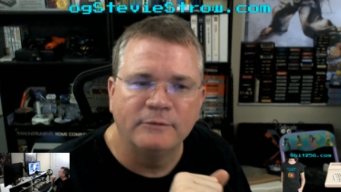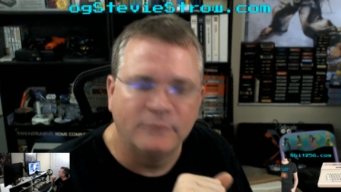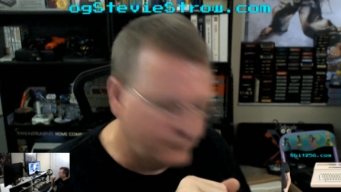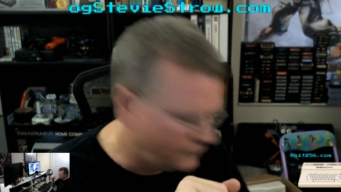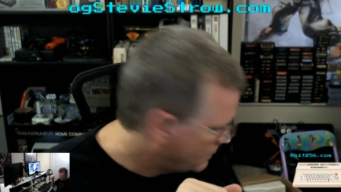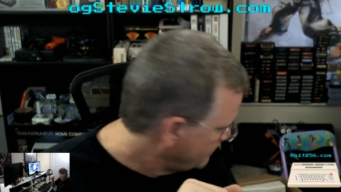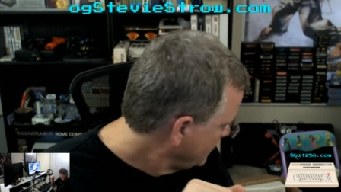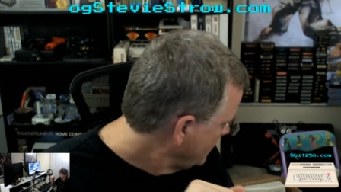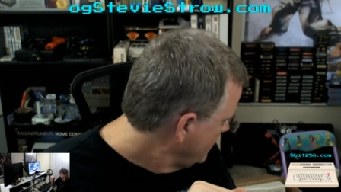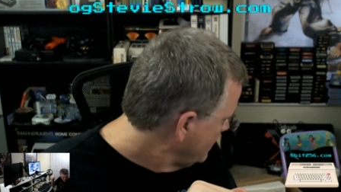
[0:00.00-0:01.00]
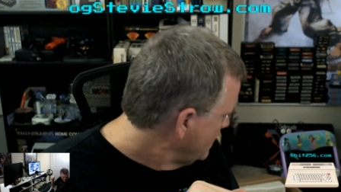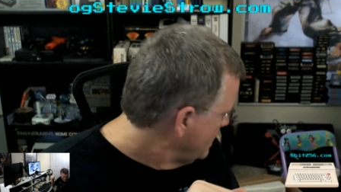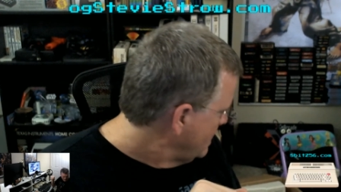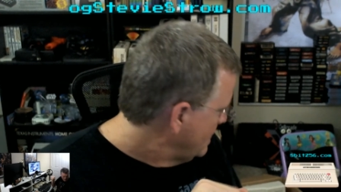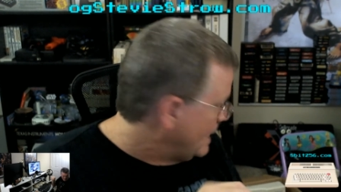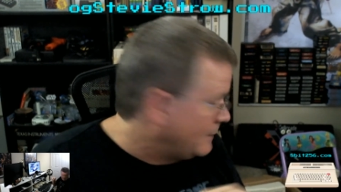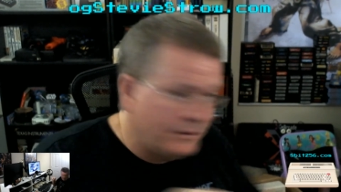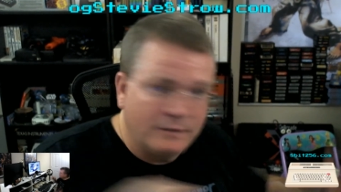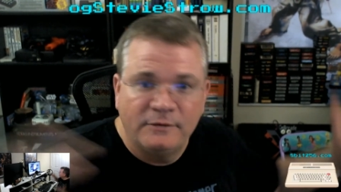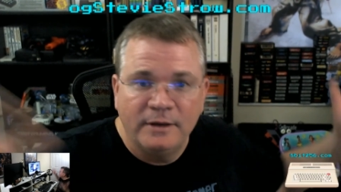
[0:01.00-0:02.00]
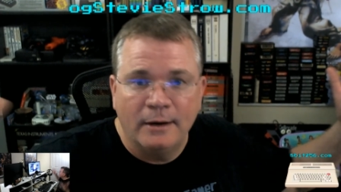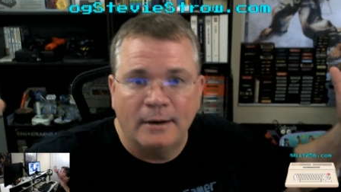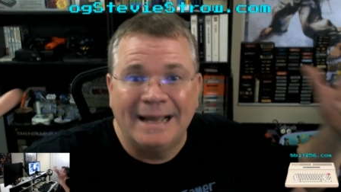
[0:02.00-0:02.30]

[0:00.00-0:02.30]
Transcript: So as you can see here,